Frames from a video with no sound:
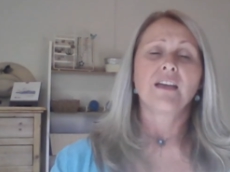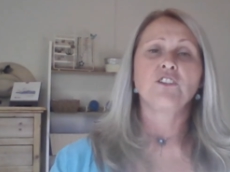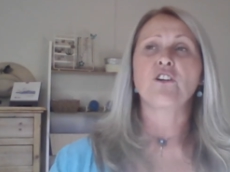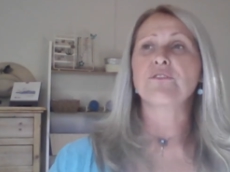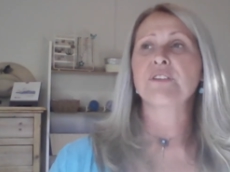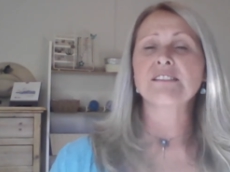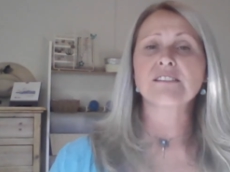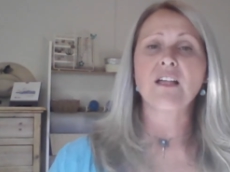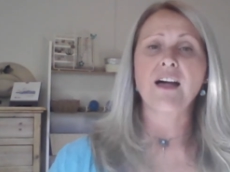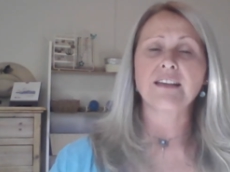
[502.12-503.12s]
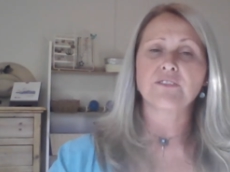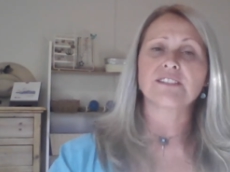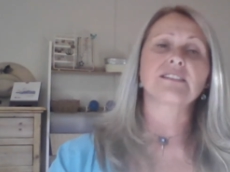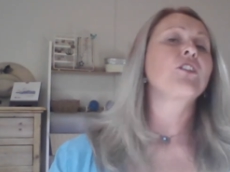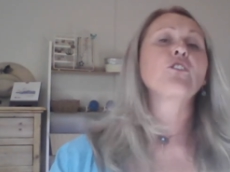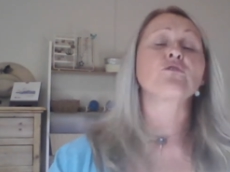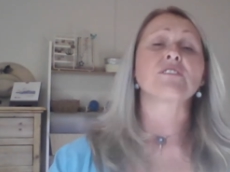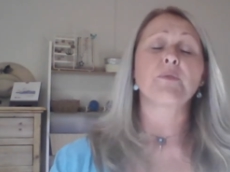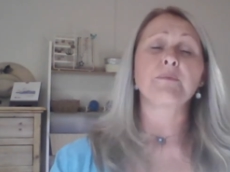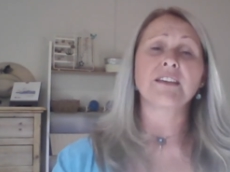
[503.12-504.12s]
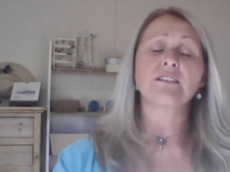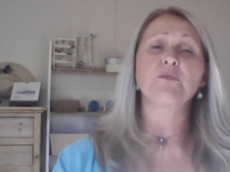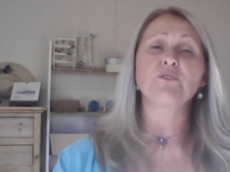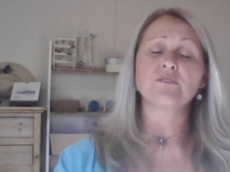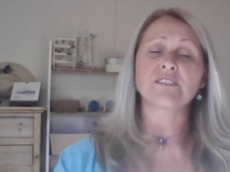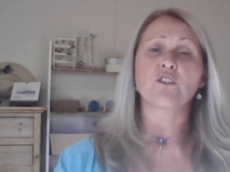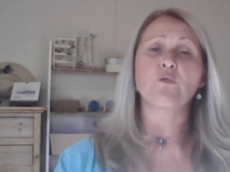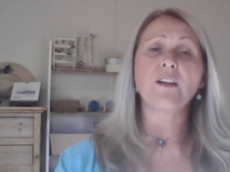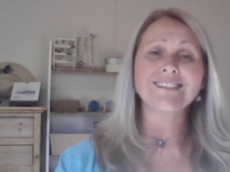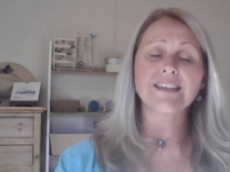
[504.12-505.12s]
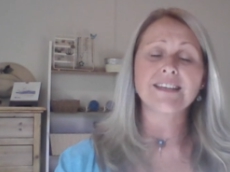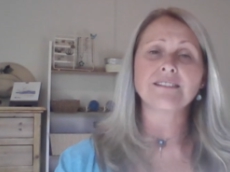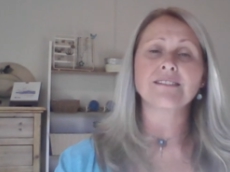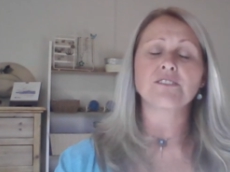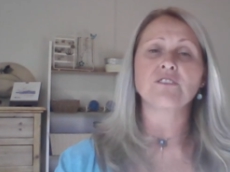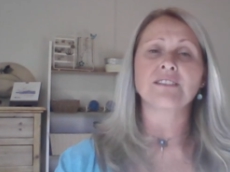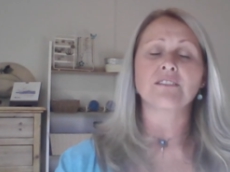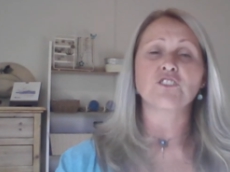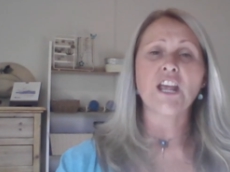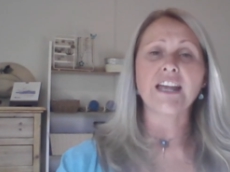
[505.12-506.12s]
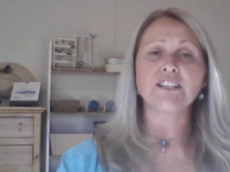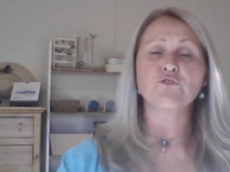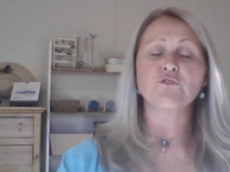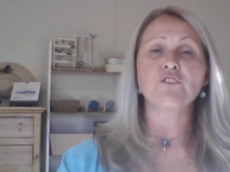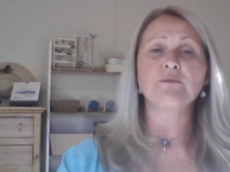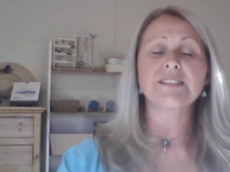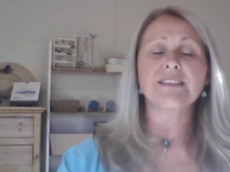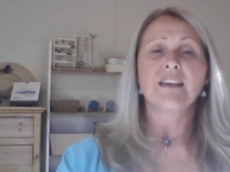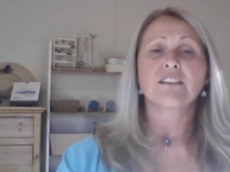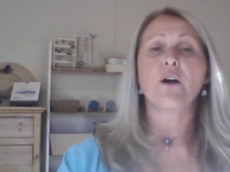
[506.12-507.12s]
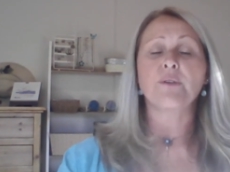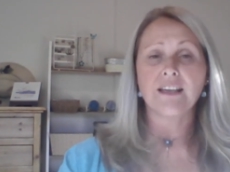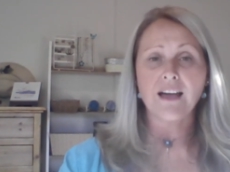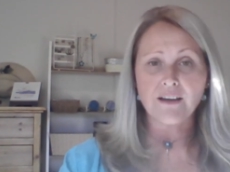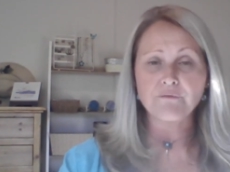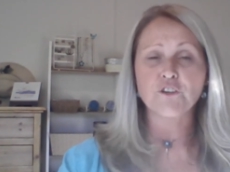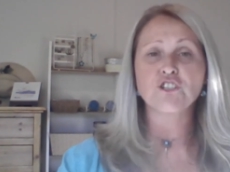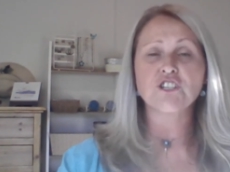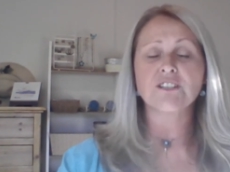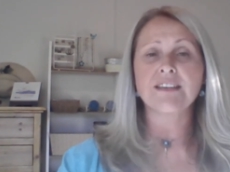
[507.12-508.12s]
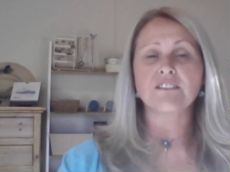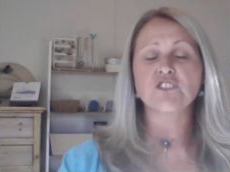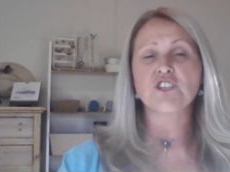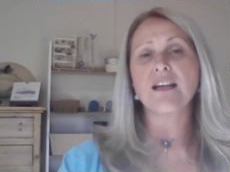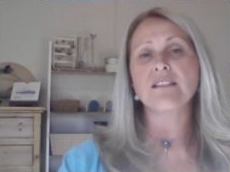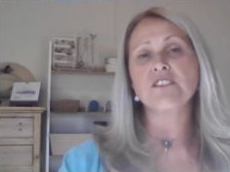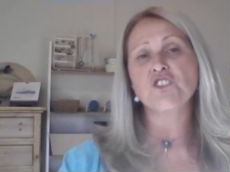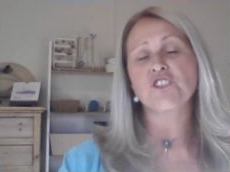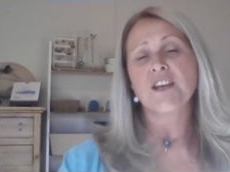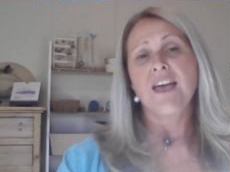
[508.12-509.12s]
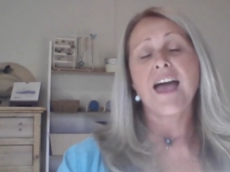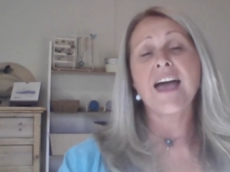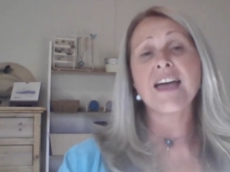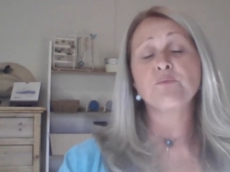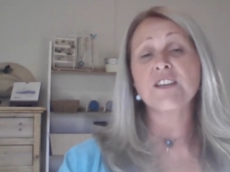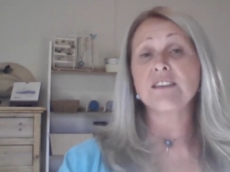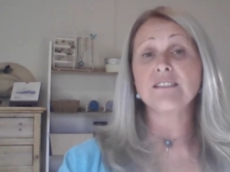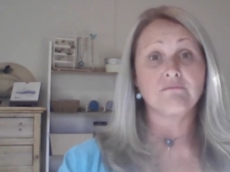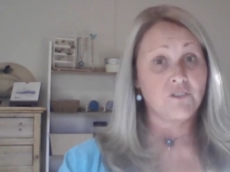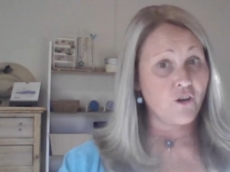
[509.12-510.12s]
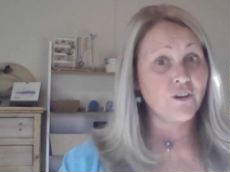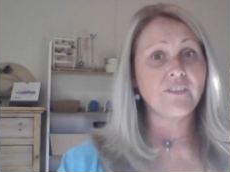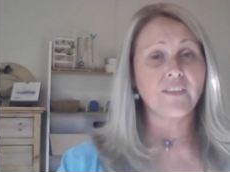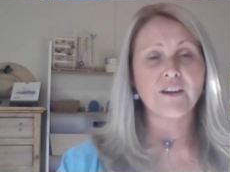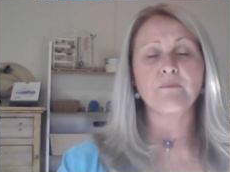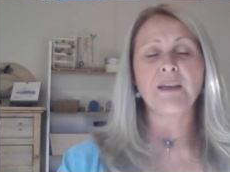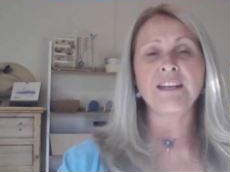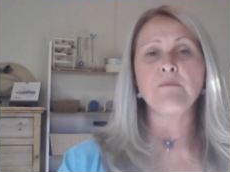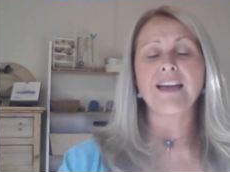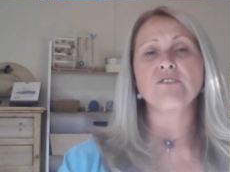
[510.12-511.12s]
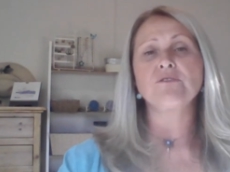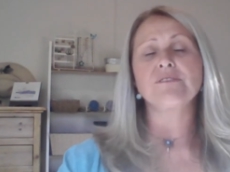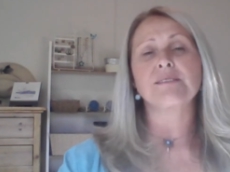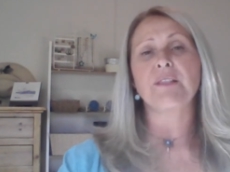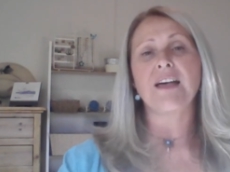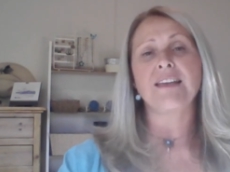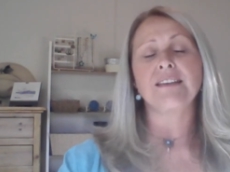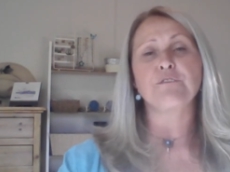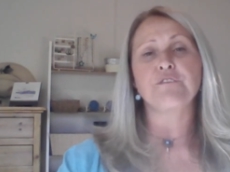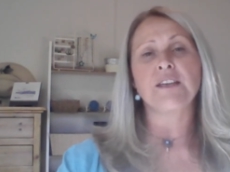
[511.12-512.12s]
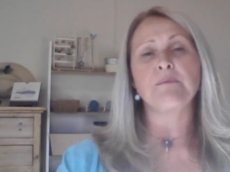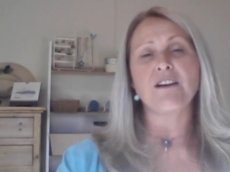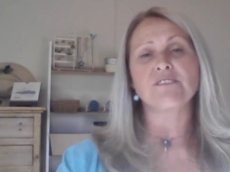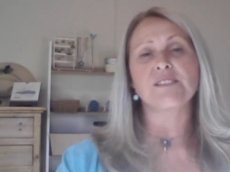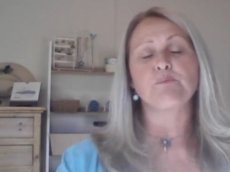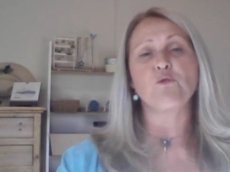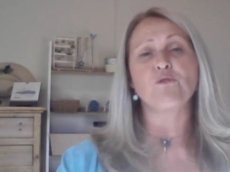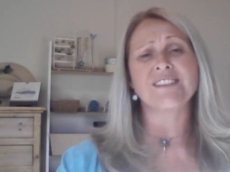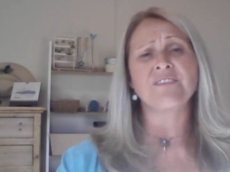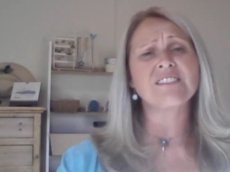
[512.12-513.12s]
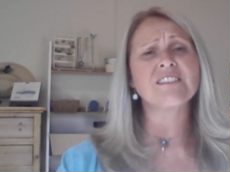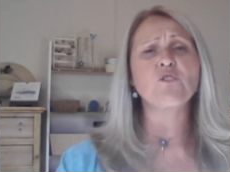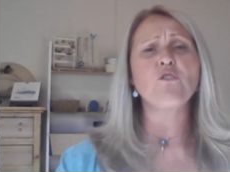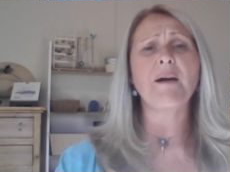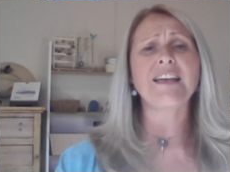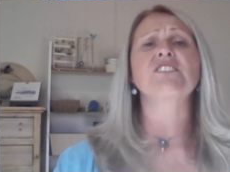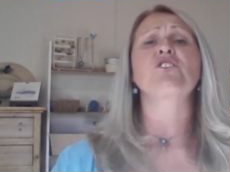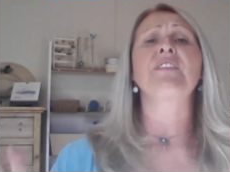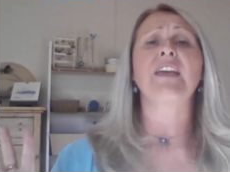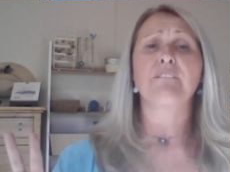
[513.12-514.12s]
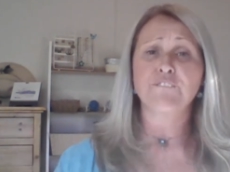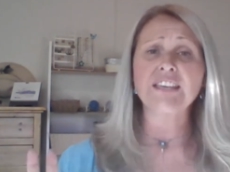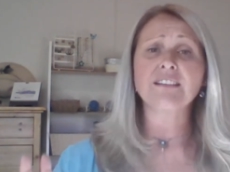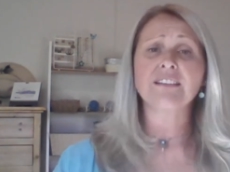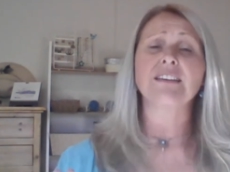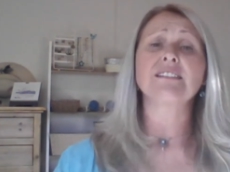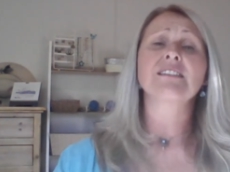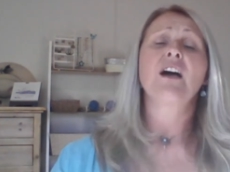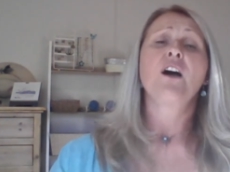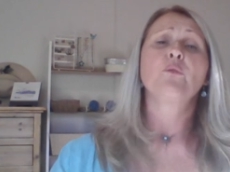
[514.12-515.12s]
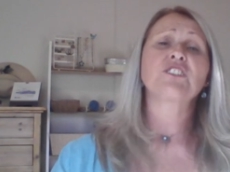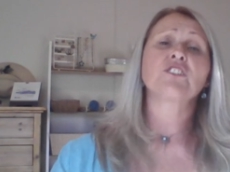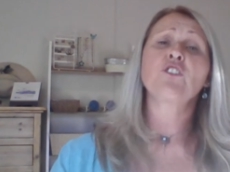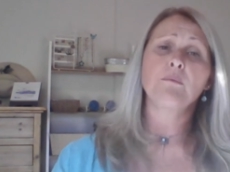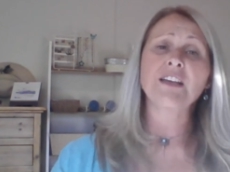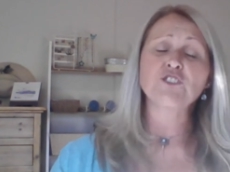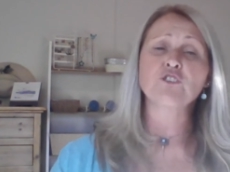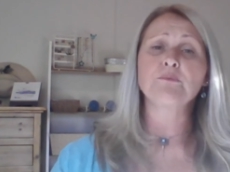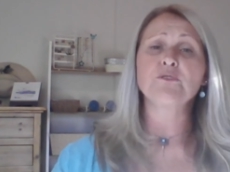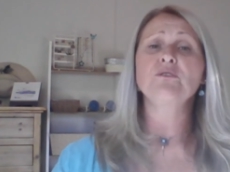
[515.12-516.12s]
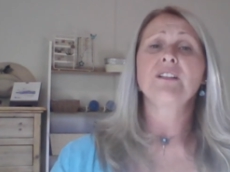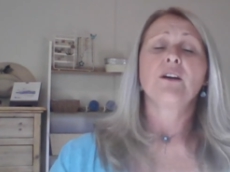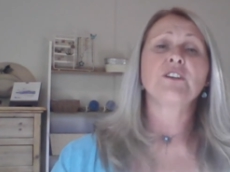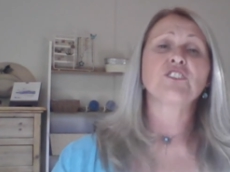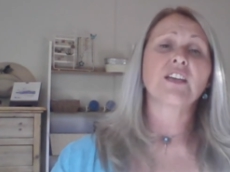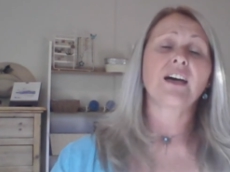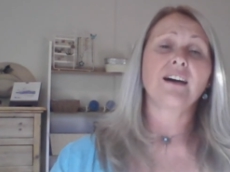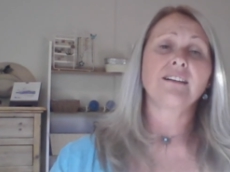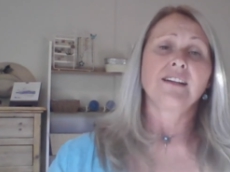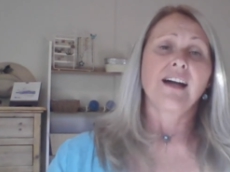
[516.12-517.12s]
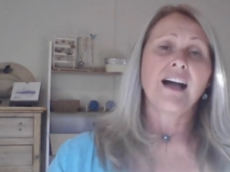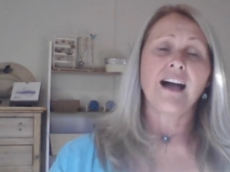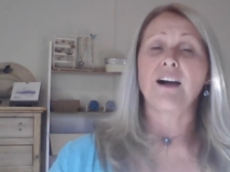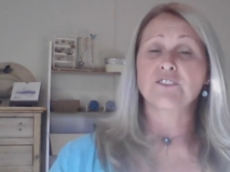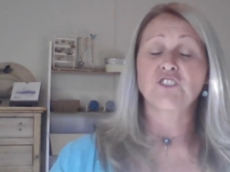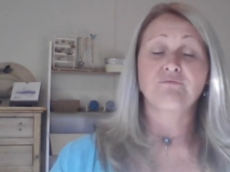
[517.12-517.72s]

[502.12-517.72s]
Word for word: you know, things like the local swimming pools and aquatic centres using the change room going virtually unchallenged. And we know that there are many males playing in female sports. And this is all based on their feelings, which are not measurable, which are uh,